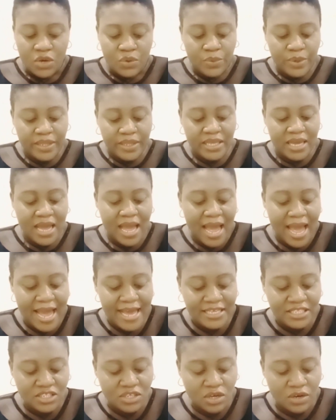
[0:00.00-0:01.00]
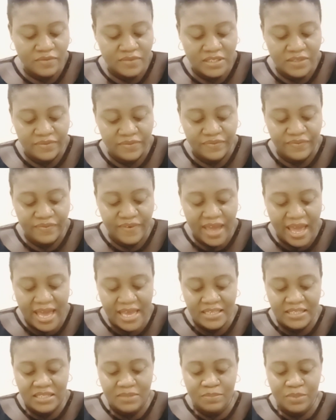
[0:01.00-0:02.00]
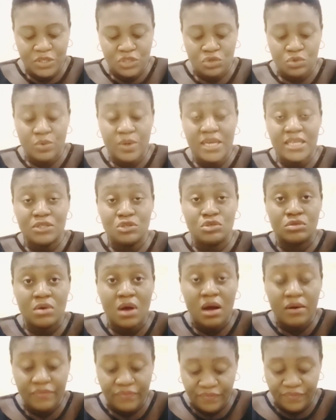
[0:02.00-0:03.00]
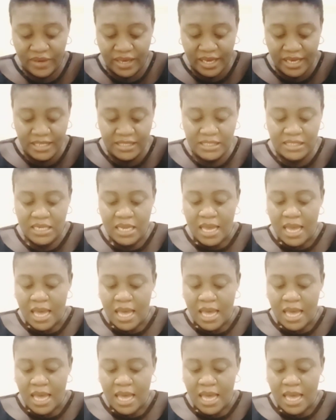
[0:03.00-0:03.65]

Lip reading: with a height of the fence between 12 feet,